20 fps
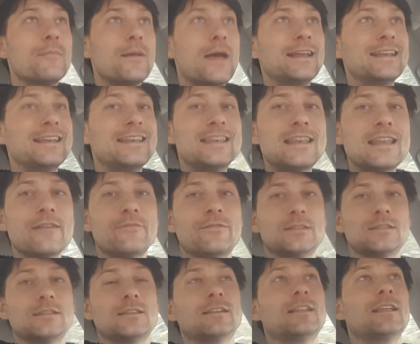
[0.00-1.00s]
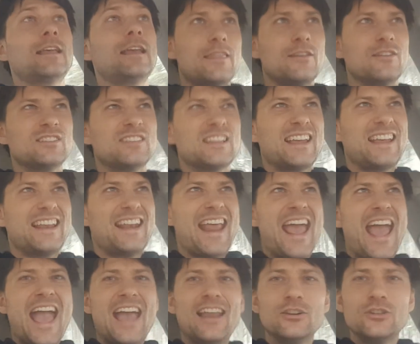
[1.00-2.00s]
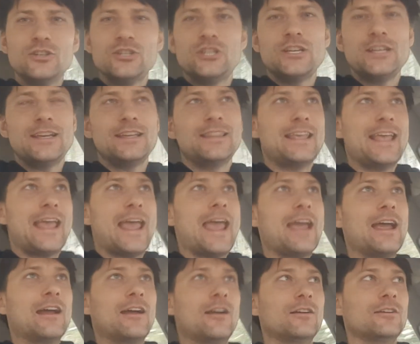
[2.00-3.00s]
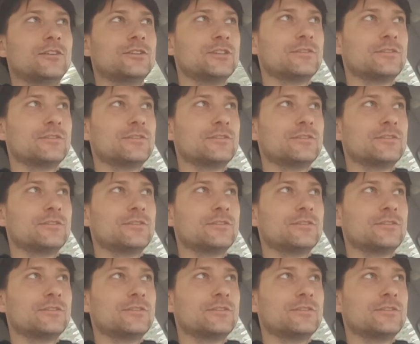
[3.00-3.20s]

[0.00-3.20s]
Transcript: magnificent. There's like an energy in the air